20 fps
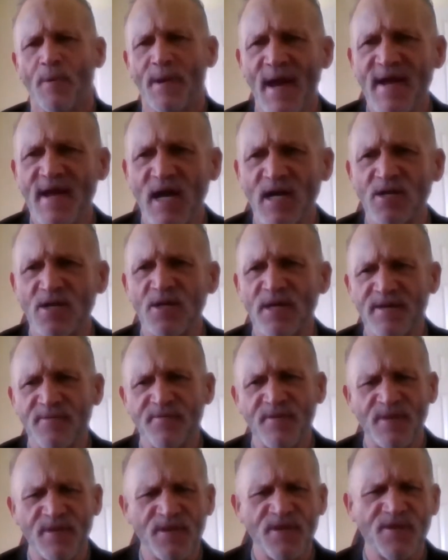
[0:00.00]
When I got
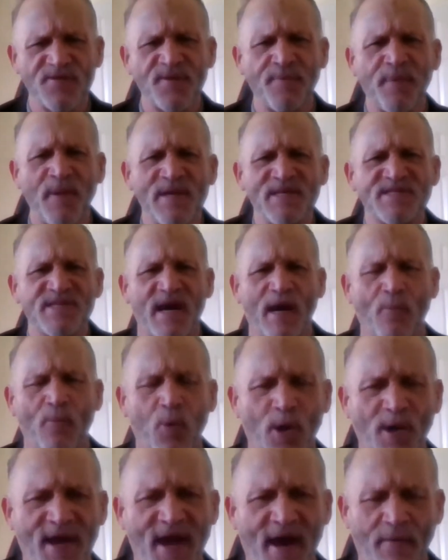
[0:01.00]
clean, the place that I
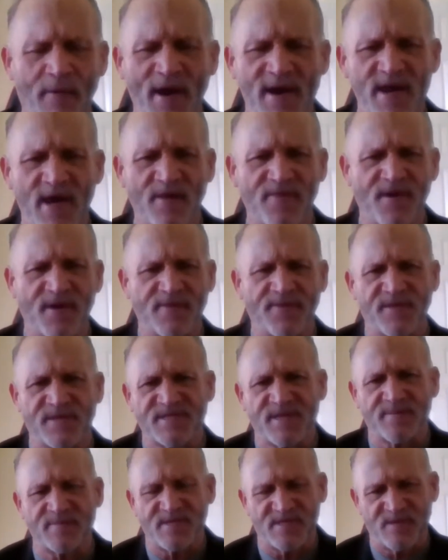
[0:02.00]
work out right now, the
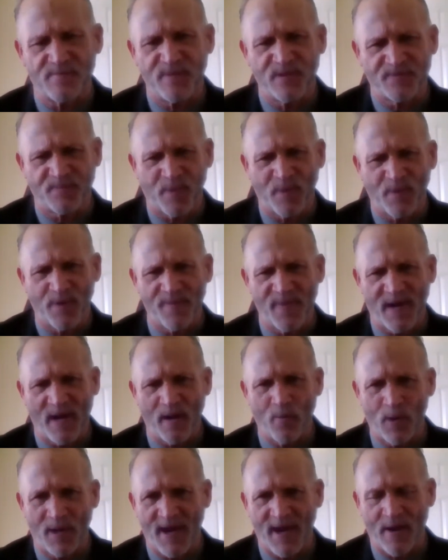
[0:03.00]
substance abuse program that
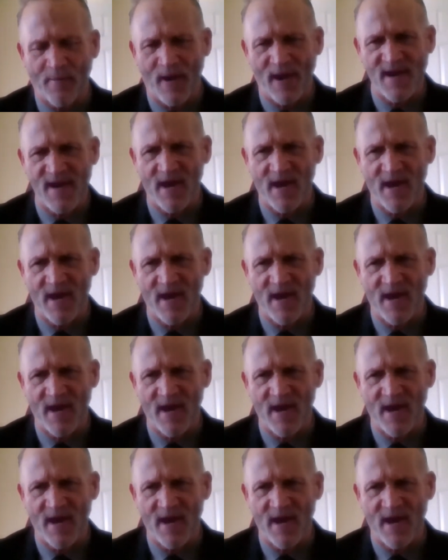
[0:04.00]
I work out